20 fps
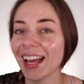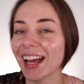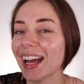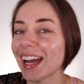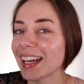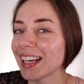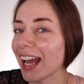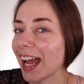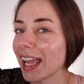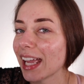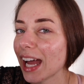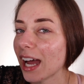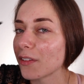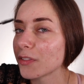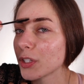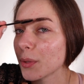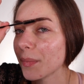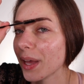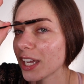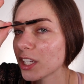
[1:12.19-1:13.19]
And I have
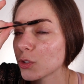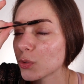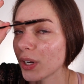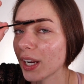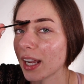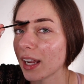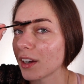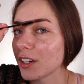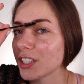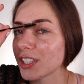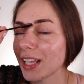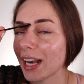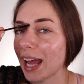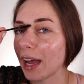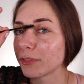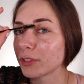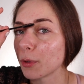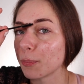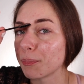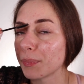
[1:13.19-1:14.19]
some extra hairs that I
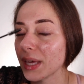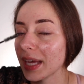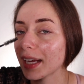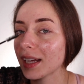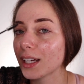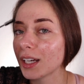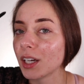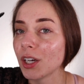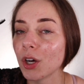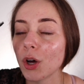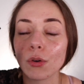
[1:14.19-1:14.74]
have to pick,